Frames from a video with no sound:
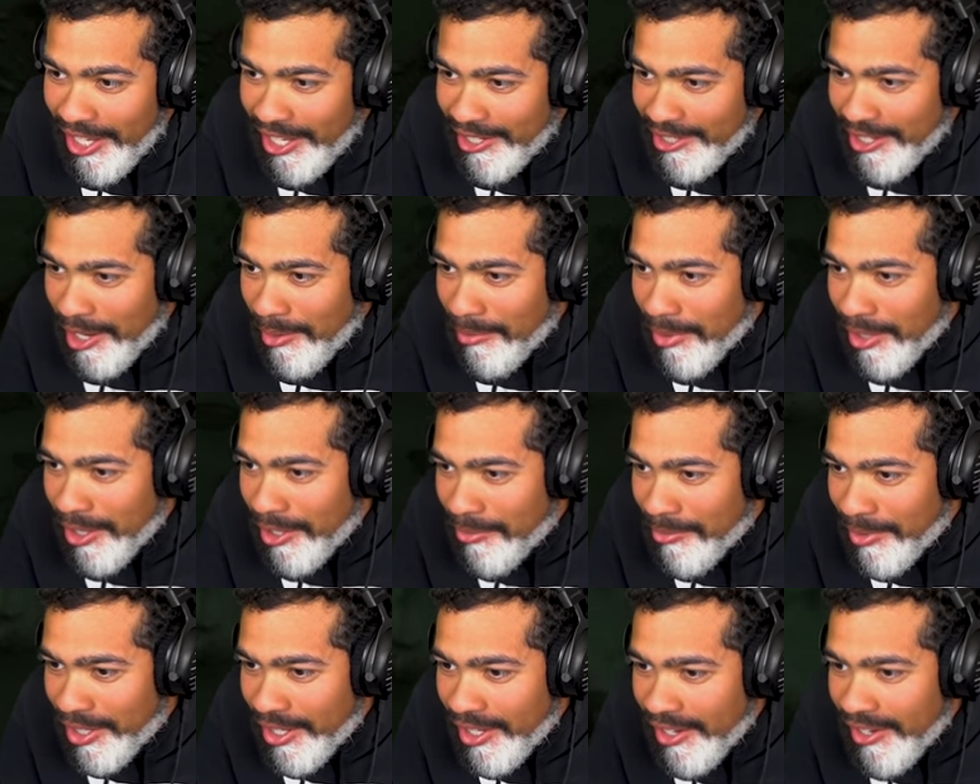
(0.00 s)
hit down
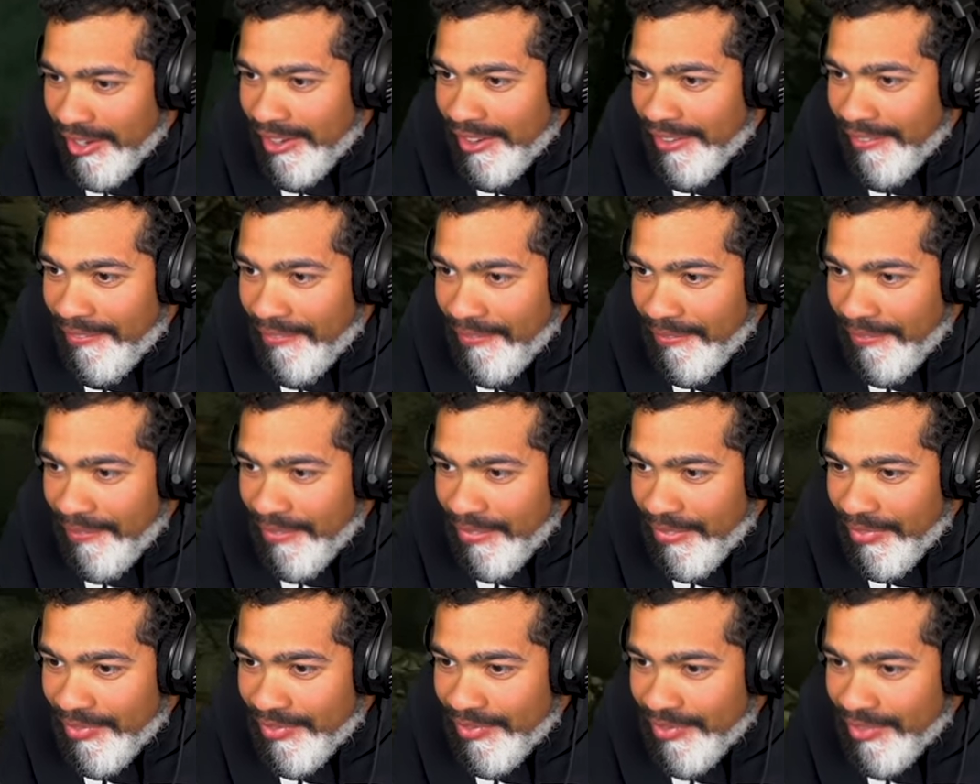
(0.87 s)
below me.
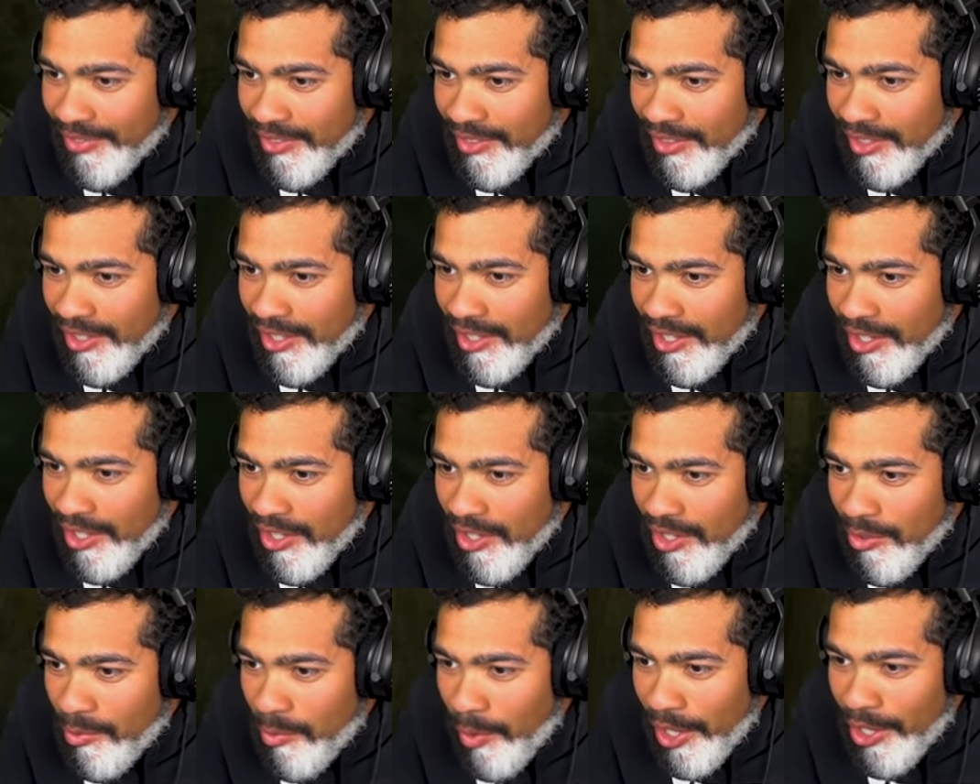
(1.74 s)
Yeah,
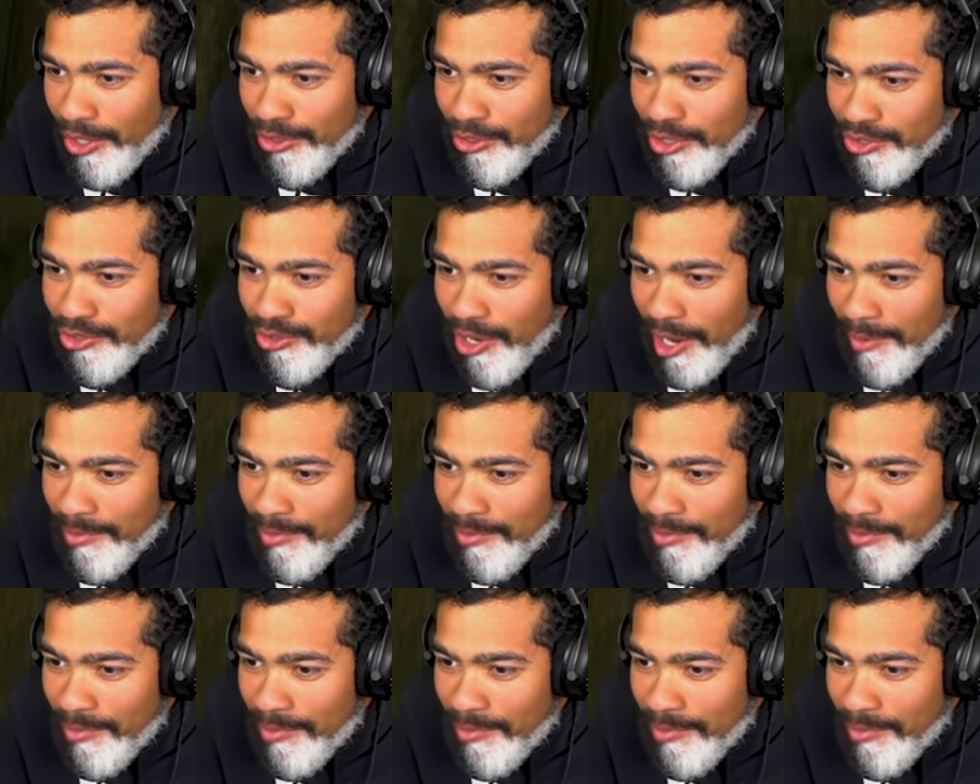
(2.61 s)
probably. Wait, who just